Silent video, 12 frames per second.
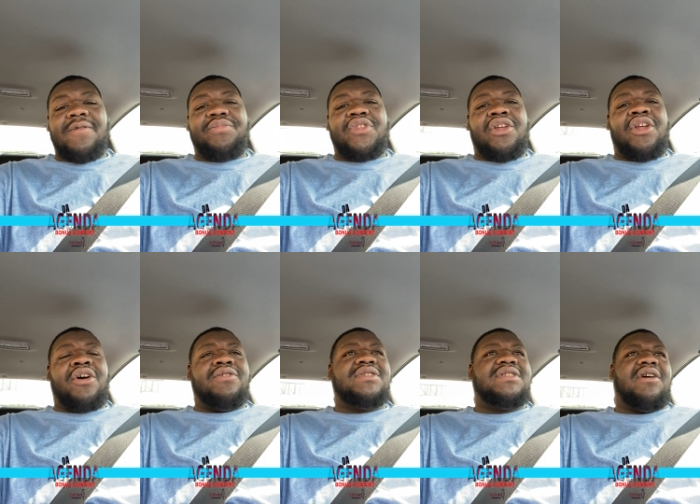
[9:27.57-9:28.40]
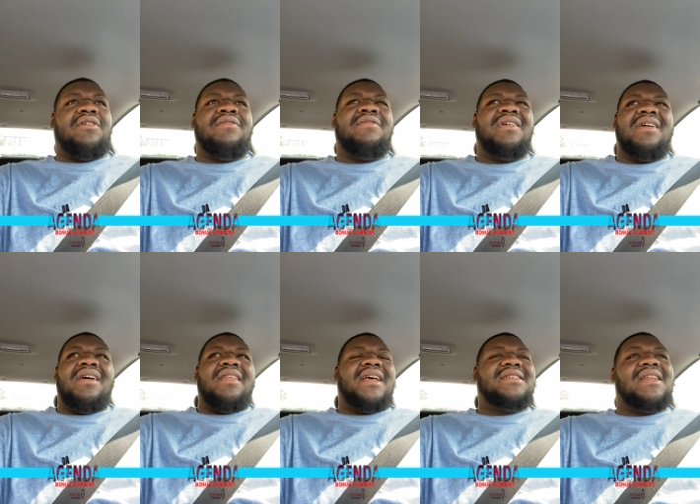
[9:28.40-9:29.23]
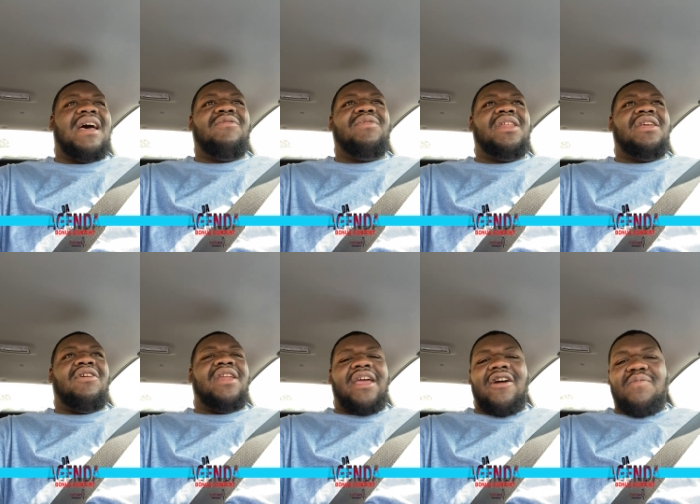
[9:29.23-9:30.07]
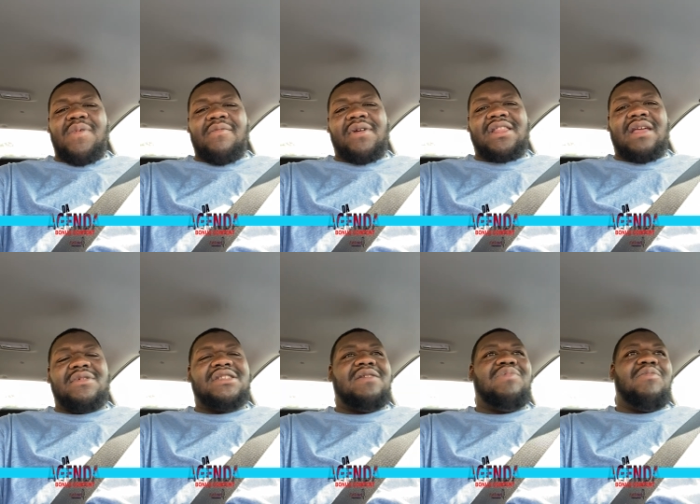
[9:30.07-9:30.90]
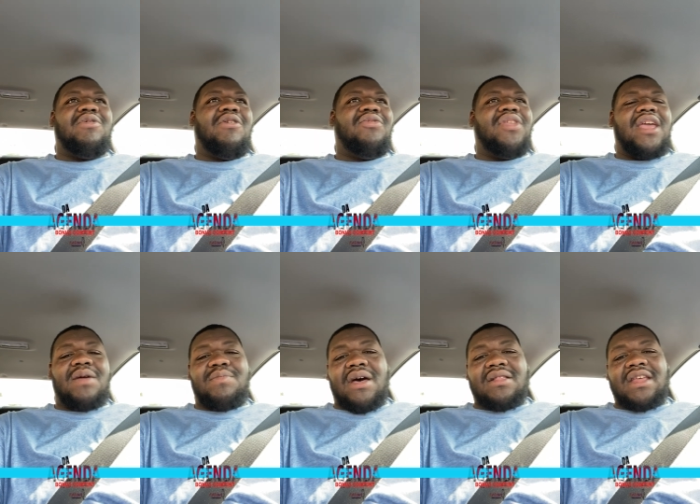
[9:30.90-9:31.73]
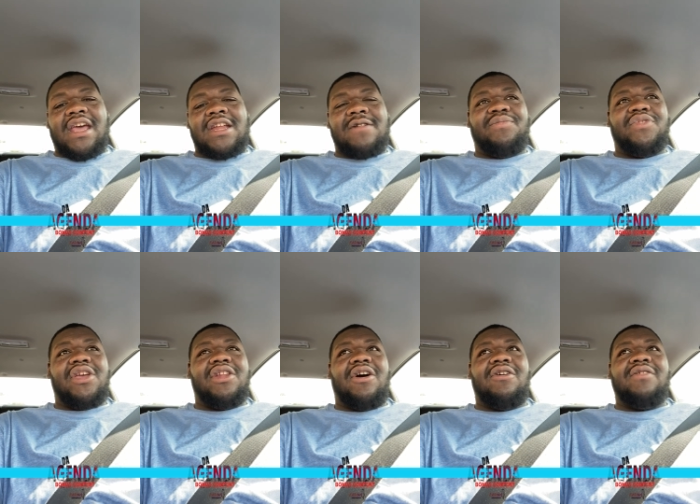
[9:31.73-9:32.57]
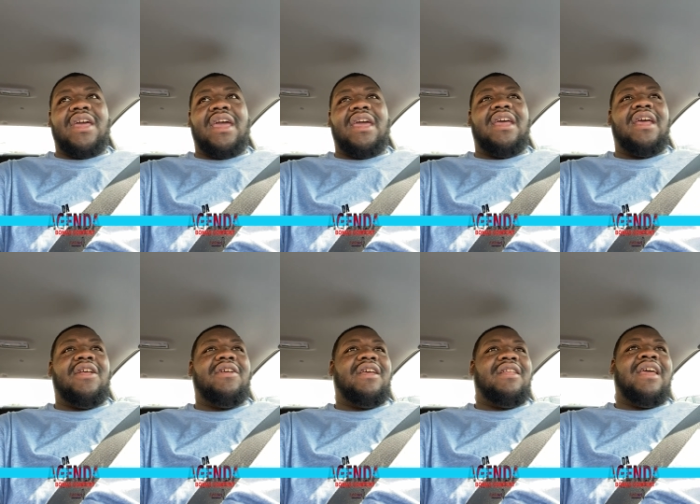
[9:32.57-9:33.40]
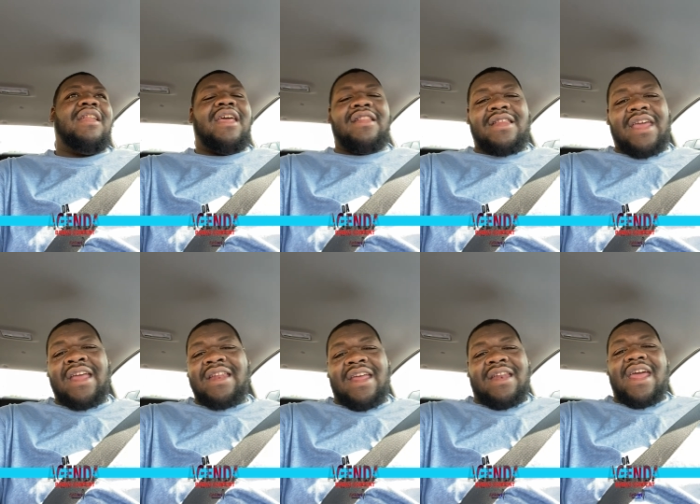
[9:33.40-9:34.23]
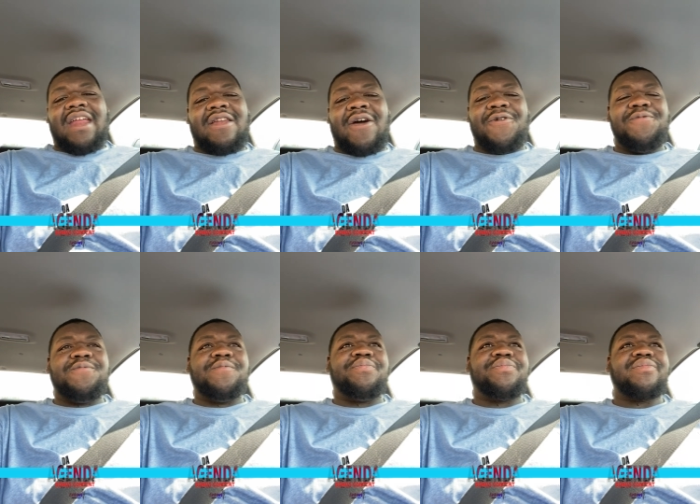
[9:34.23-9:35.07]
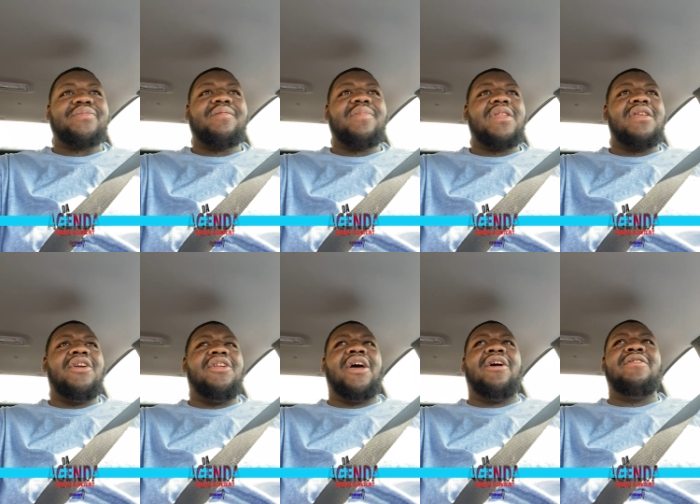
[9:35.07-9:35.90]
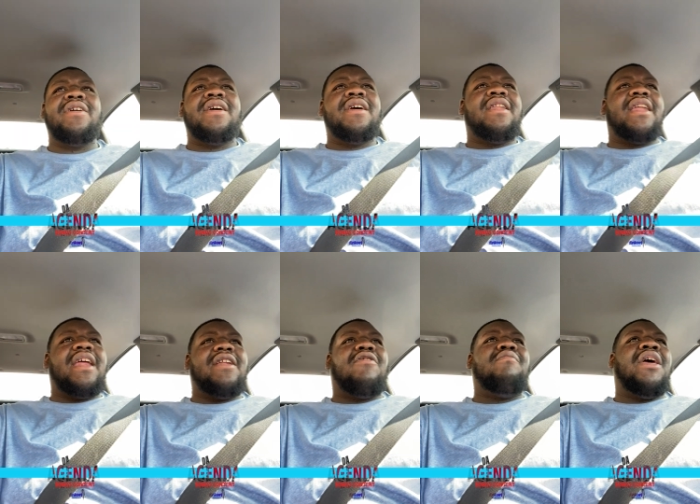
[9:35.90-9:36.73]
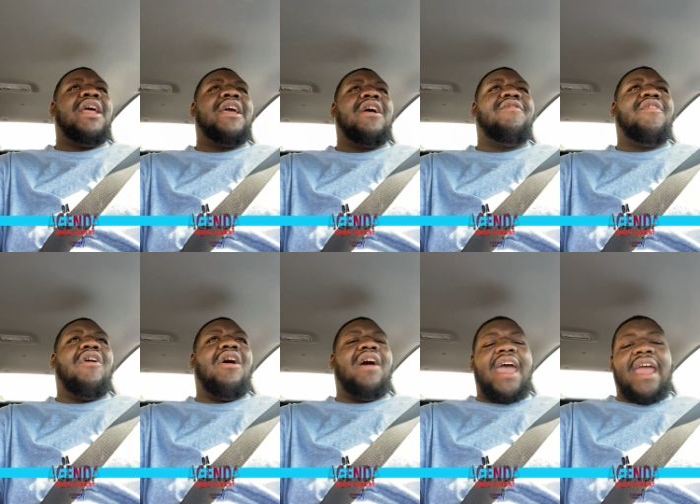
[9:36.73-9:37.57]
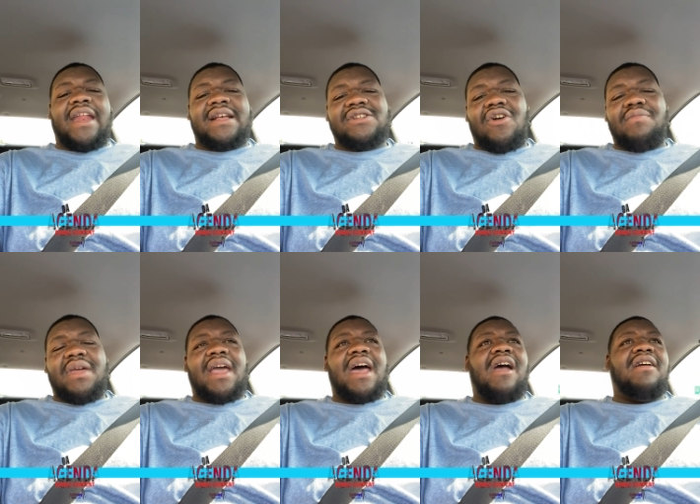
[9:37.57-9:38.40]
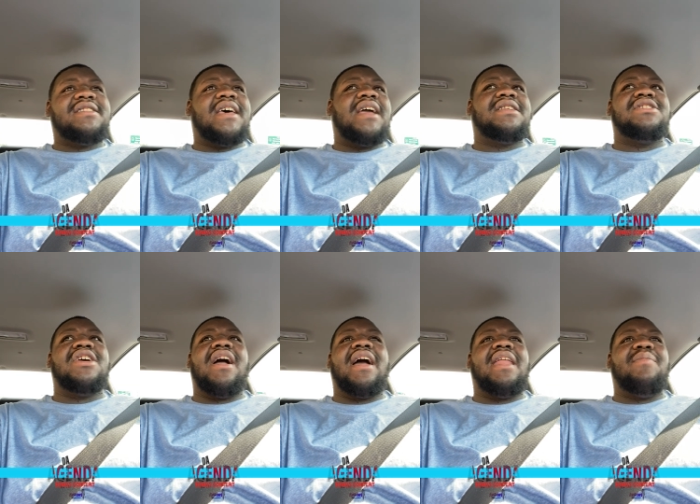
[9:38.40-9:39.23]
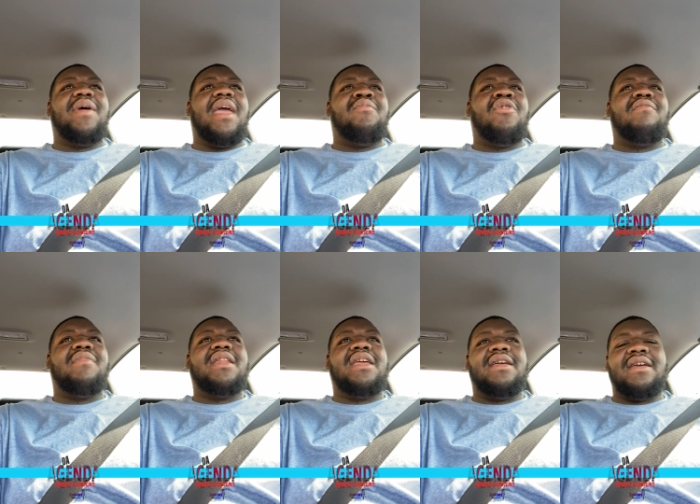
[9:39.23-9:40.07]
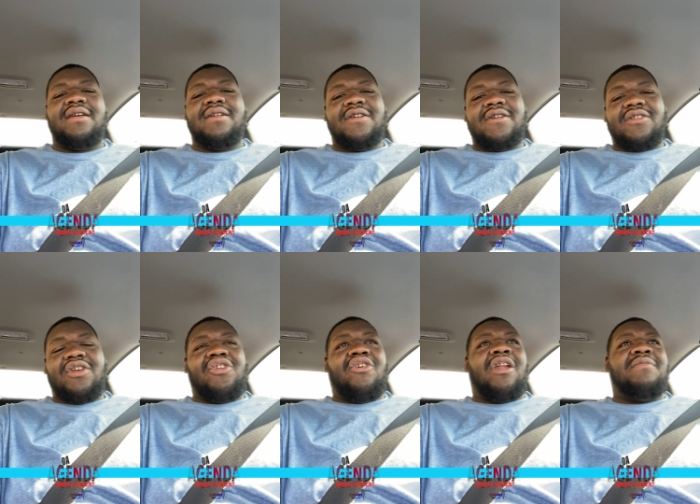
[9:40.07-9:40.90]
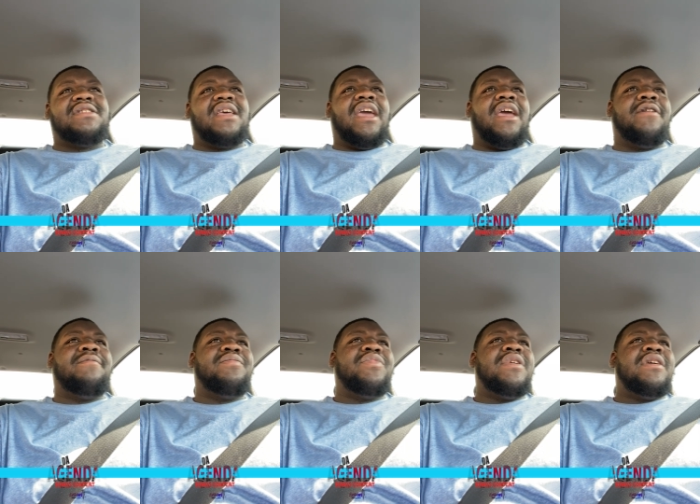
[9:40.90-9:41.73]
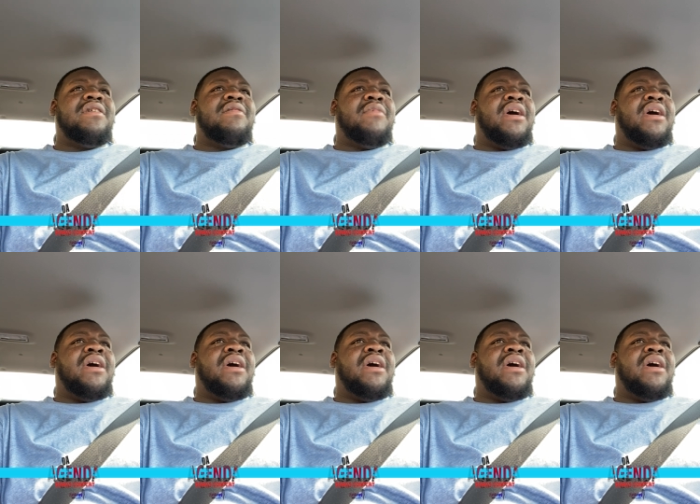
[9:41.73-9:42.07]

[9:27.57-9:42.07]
You know, so that's not really going to help everything. But see, people don't think about that, you know, and they know. You know, they know Medicare for all. Hey, that's going to mean higher taxes. Y'all got to pay more money. You know what I'm saying?